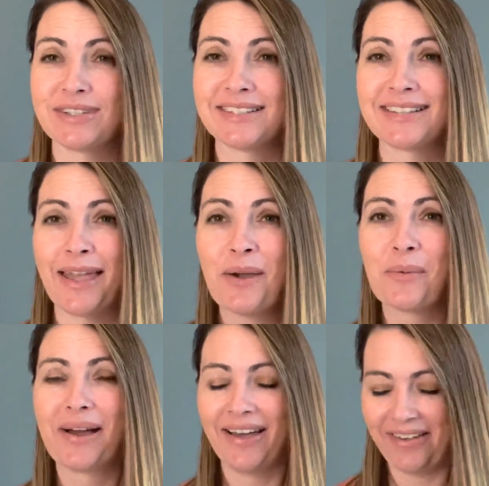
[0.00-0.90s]
say it
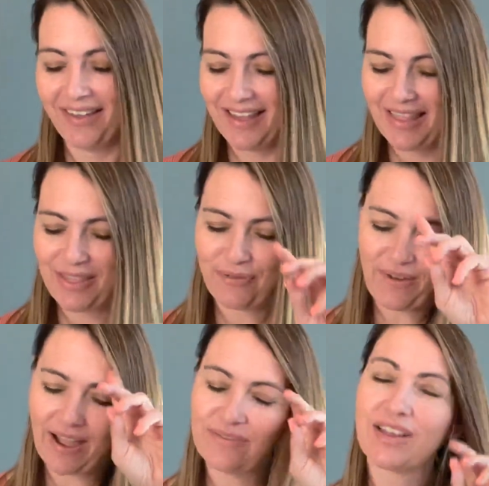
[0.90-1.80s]
well, The
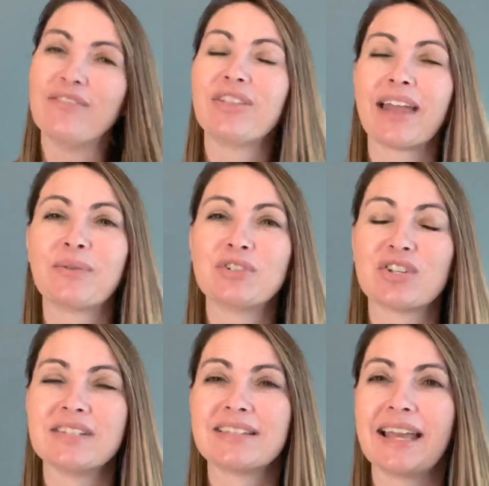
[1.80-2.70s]
5 Love
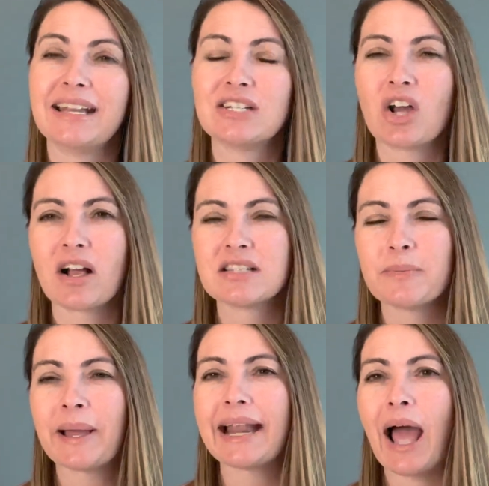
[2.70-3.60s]
Languages, and it talks
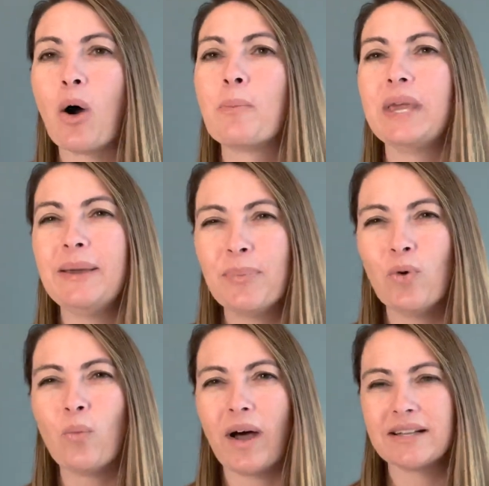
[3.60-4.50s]
about how
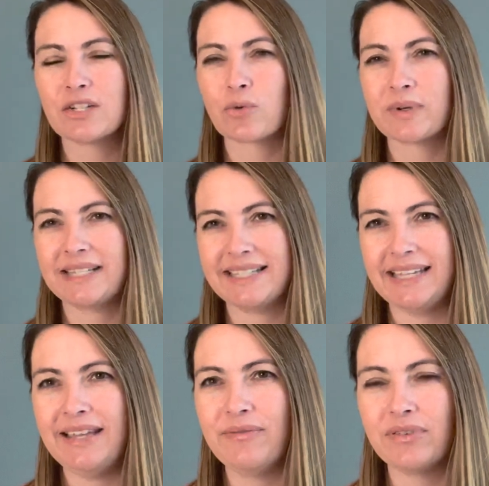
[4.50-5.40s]
people want to
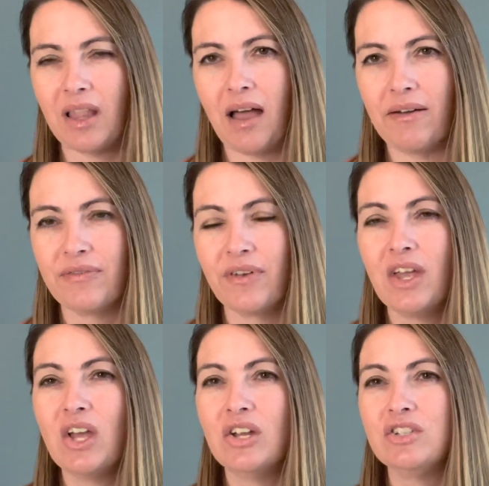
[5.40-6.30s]
receive love.
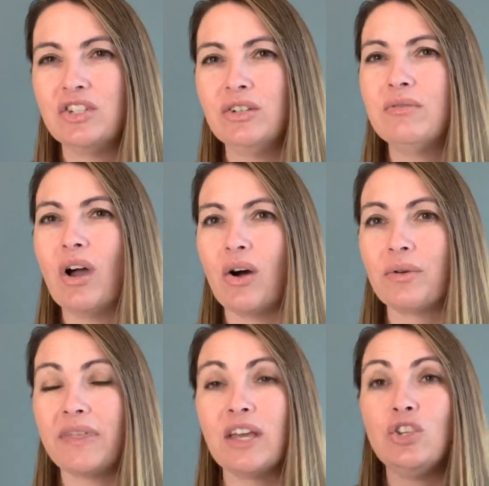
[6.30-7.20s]
Do you
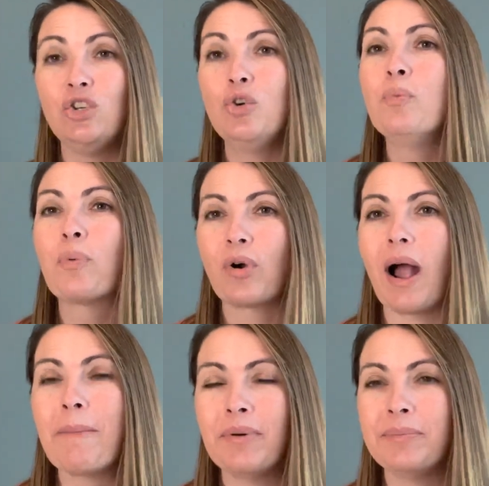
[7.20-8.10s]
know that you
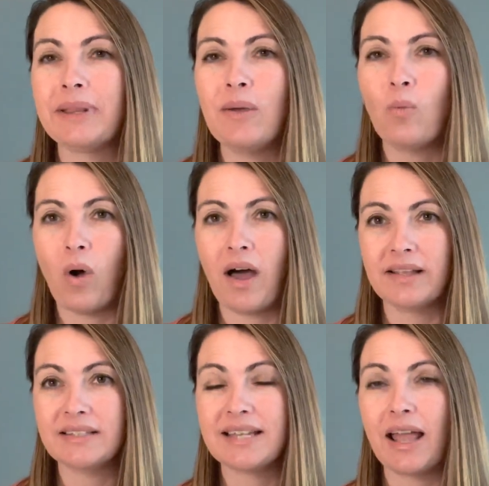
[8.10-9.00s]
probably
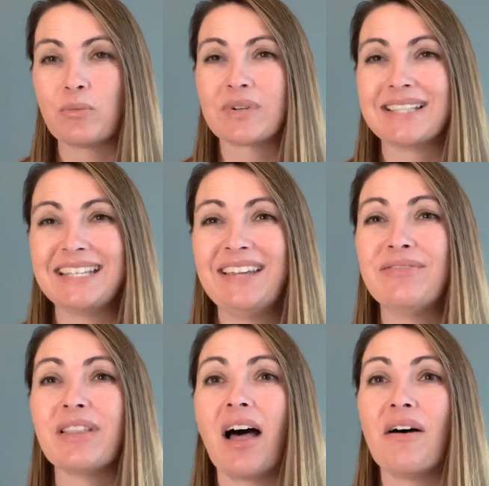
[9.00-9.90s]
want and
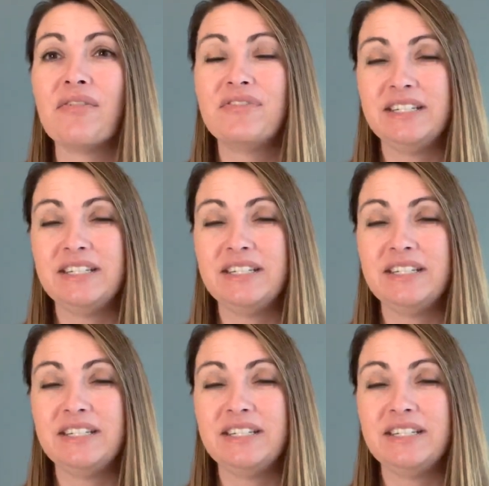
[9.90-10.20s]
receive love